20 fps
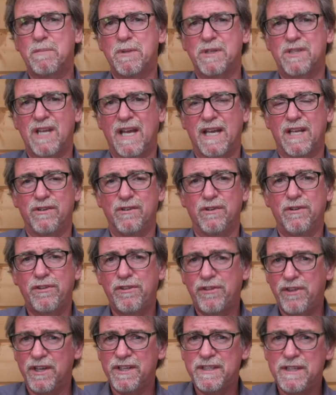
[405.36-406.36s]
per second or
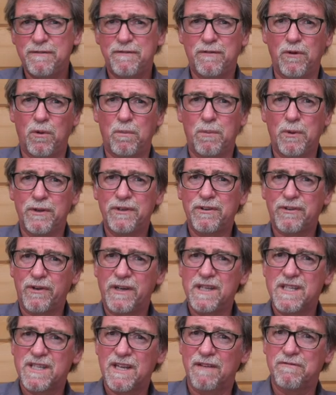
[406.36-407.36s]

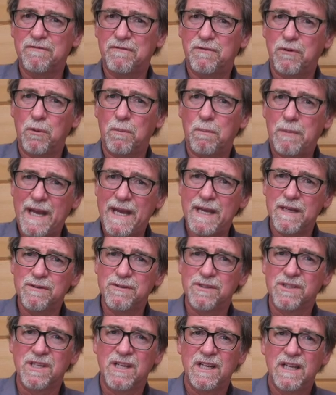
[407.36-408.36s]
34.37 foot
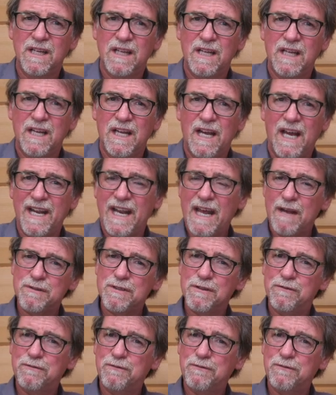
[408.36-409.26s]
pounds. And out at